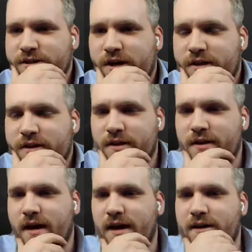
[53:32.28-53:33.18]

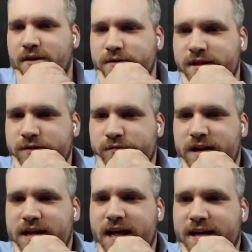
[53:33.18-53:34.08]
Jonathan, who says,
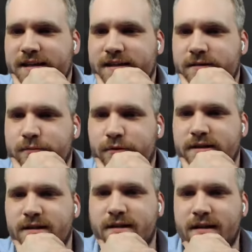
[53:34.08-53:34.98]
really elegant and
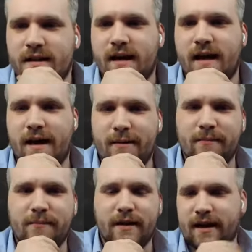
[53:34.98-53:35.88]
pretty.
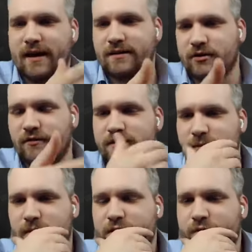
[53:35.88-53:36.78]
Again, I don't know if it's
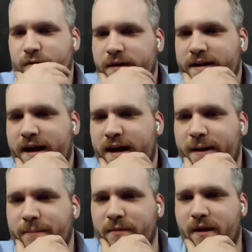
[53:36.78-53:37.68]
about you or me.
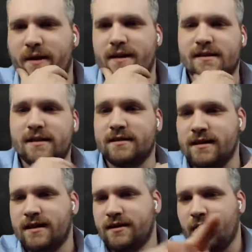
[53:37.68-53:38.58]
And then he says,
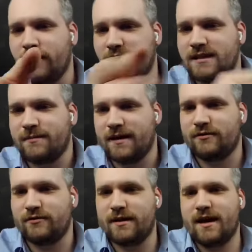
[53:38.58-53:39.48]
not what I
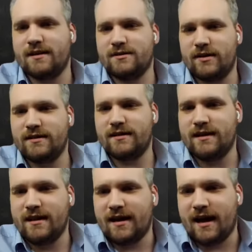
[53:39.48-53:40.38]
expect from a cask strength.
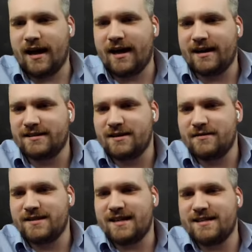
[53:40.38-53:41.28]

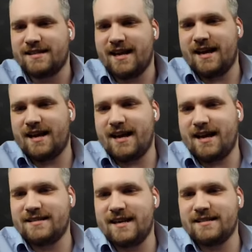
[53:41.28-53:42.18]
Stephen says,
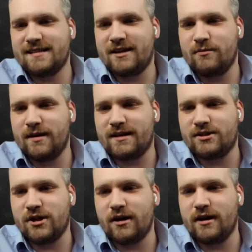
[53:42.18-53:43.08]
has tastes like you mix
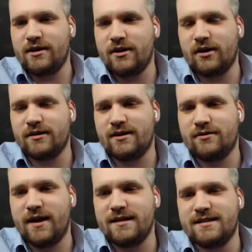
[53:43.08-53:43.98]
chocolate, yogurt,
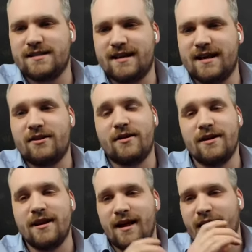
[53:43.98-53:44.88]
and raisins together.
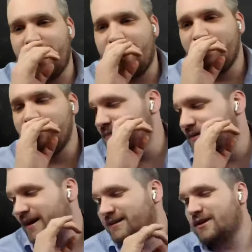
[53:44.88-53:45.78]
And
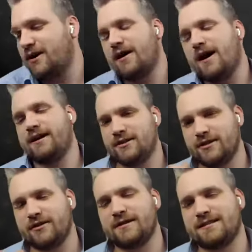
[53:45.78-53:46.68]
I saw that. I took
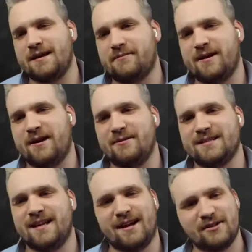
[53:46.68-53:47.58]
another sip, and I was
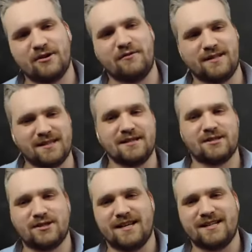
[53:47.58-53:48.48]
like, I don't know if it's
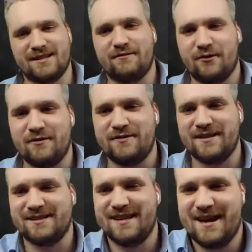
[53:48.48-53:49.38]
suggestive or if
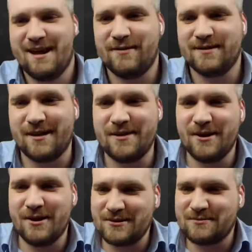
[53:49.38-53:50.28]
it's on the
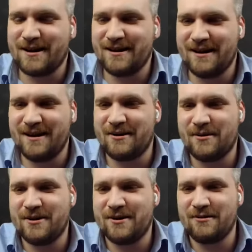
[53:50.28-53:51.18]
nose, but I like
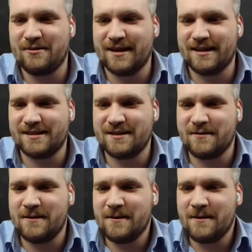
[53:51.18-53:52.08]
where you're going with that,
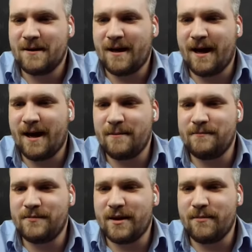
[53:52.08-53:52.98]
Stephen.
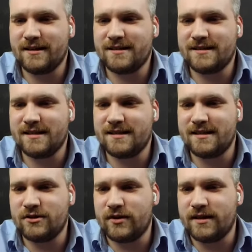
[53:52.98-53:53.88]
And Martin says, this is
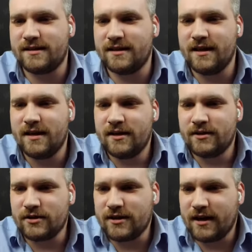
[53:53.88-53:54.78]
interesting,
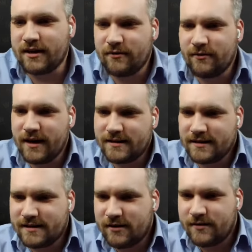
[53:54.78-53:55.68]
just like a
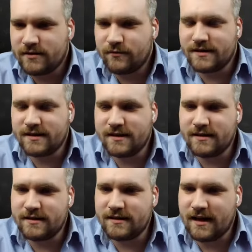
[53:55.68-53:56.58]
related series of
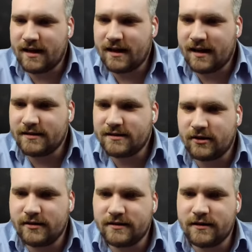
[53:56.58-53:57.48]
whiskies and
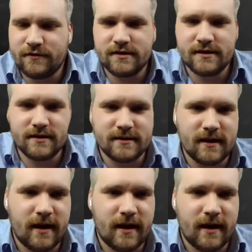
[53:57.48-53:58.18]
subtle differences.